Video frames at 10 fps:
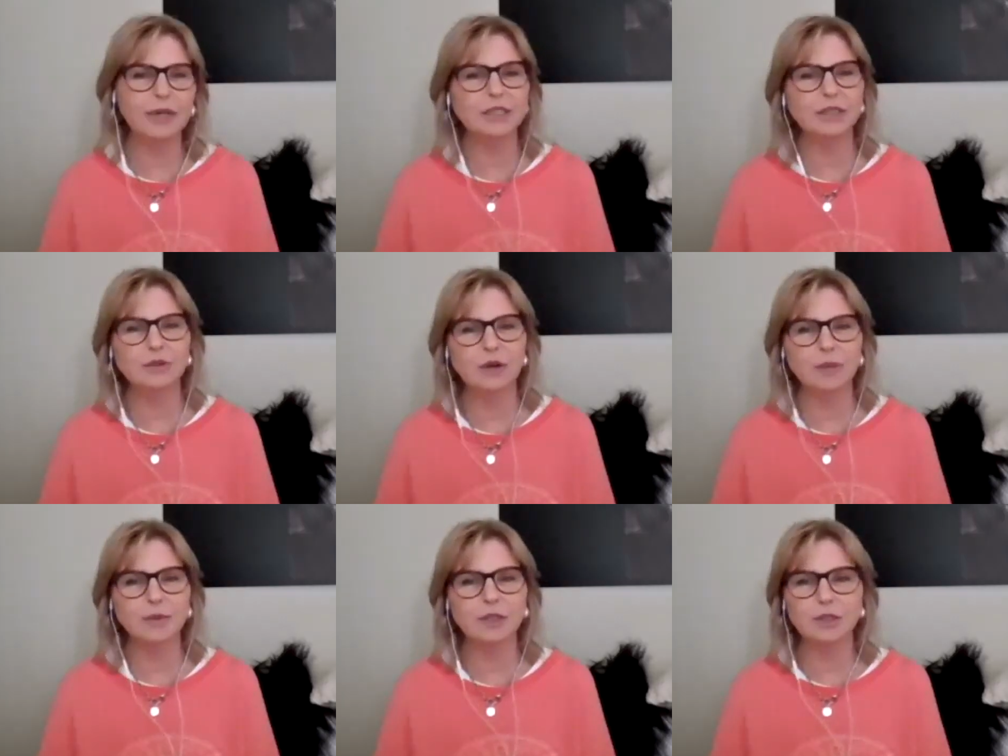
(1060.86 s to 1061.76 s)
pressure
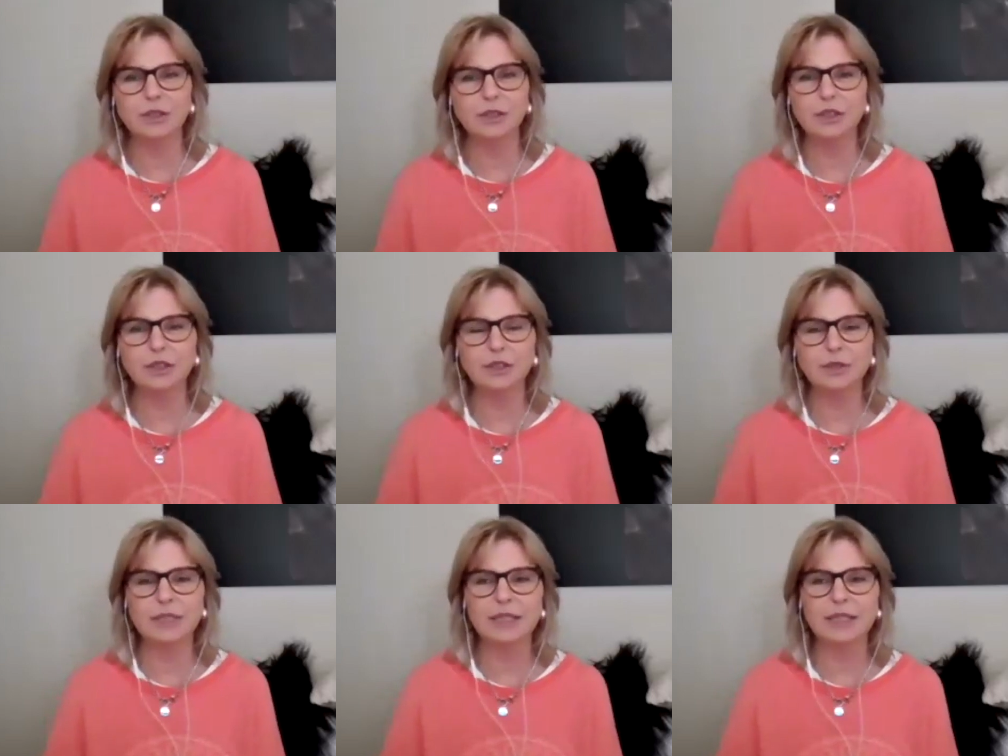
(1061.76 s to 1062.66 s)
drops during
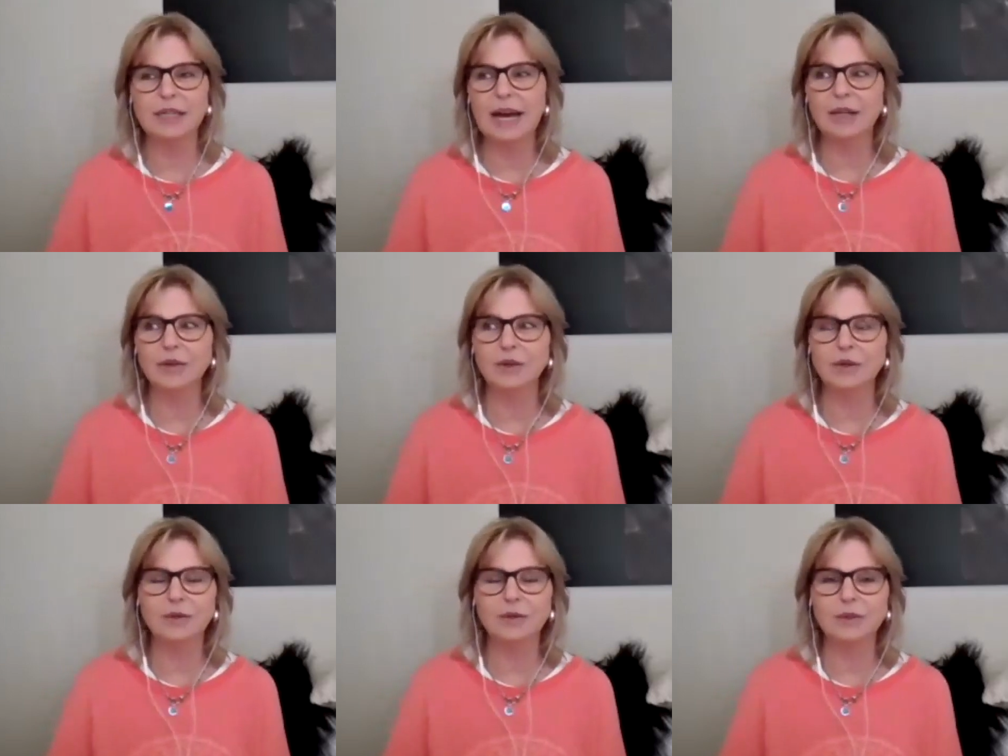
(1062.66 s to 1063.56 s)
surgery. I don't
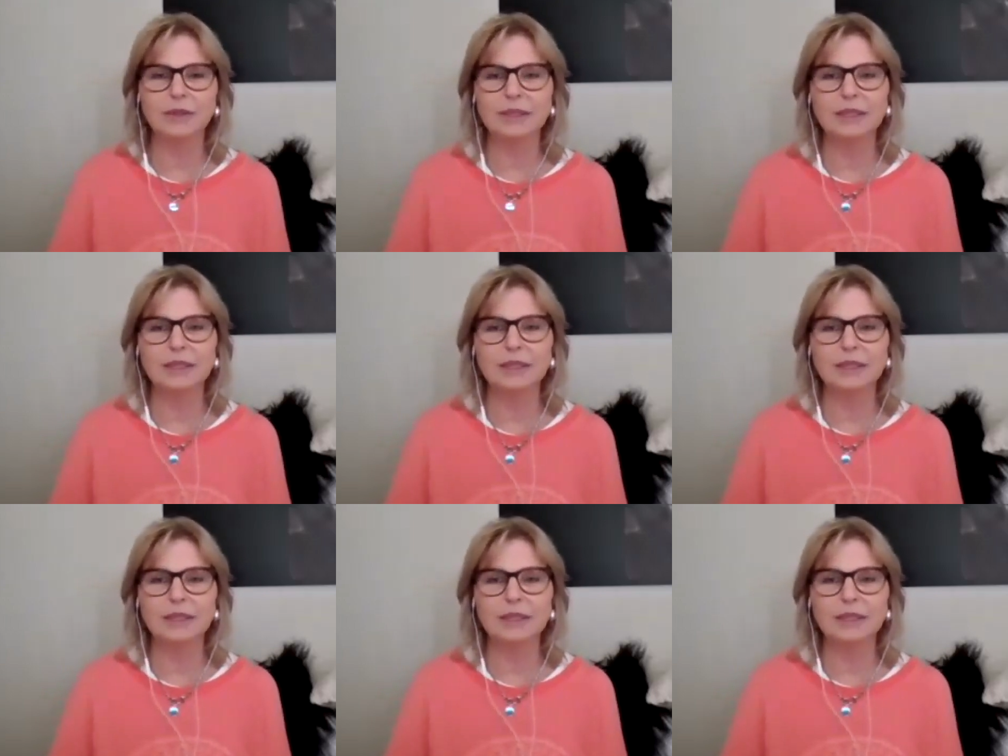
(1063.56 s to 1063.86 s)
know.